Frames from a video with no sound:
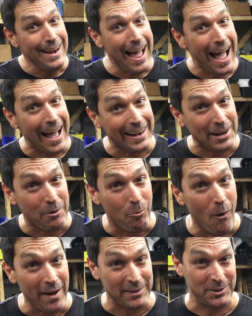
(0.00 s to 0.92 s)
lot of
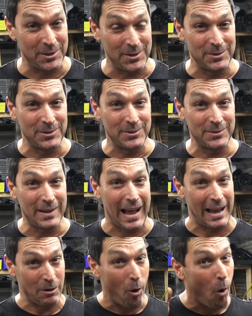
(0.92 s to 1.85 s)
questions,
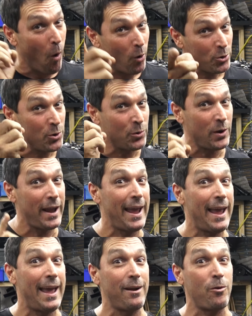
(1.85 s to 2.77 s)
and all your
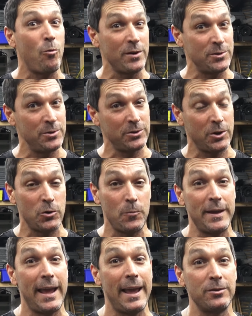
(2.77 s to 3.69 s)
questions are going
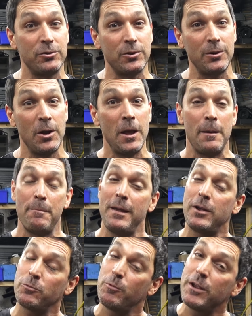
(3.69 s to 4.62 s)
to be answered
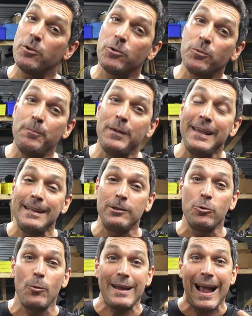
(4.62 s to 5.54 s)
because we're going to be
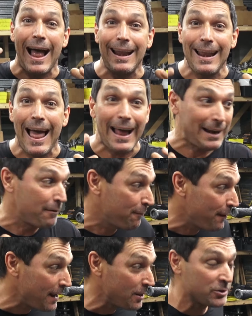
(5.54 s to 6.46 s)
doing a lot
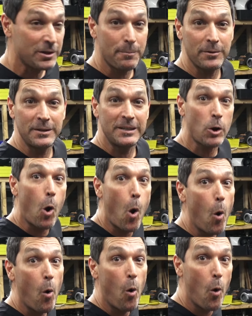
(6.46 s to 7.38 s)
of videos about this
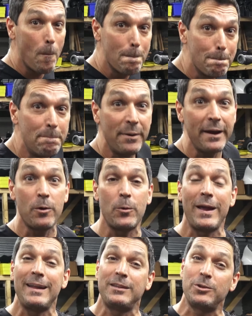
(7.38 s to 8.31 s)
whole
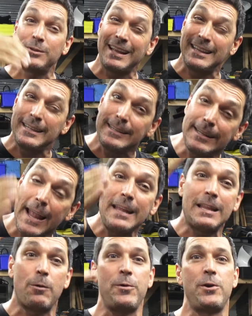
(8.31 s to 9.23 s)
build into the day
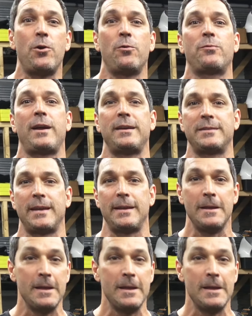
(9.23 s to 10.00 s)
that we go racing.